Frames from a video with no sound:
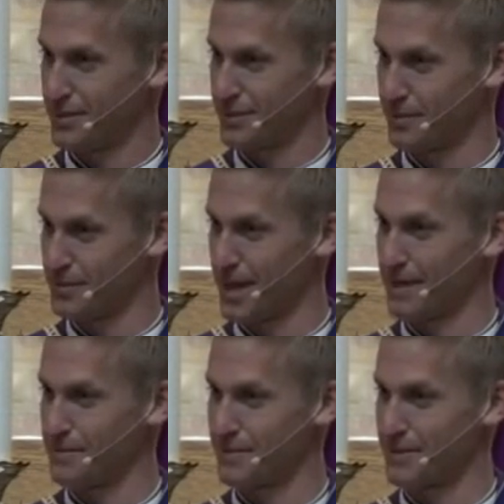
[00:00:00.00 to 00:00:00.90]

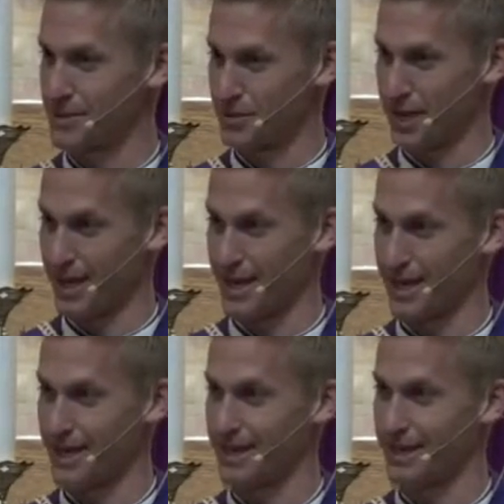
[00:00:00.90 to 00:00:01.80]
Sometimes it's
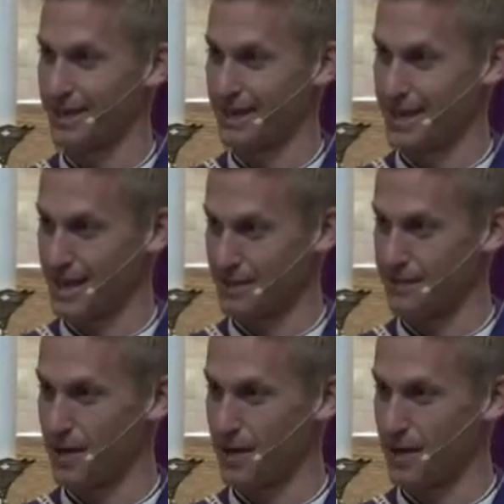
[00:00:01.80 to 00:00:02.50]
okay not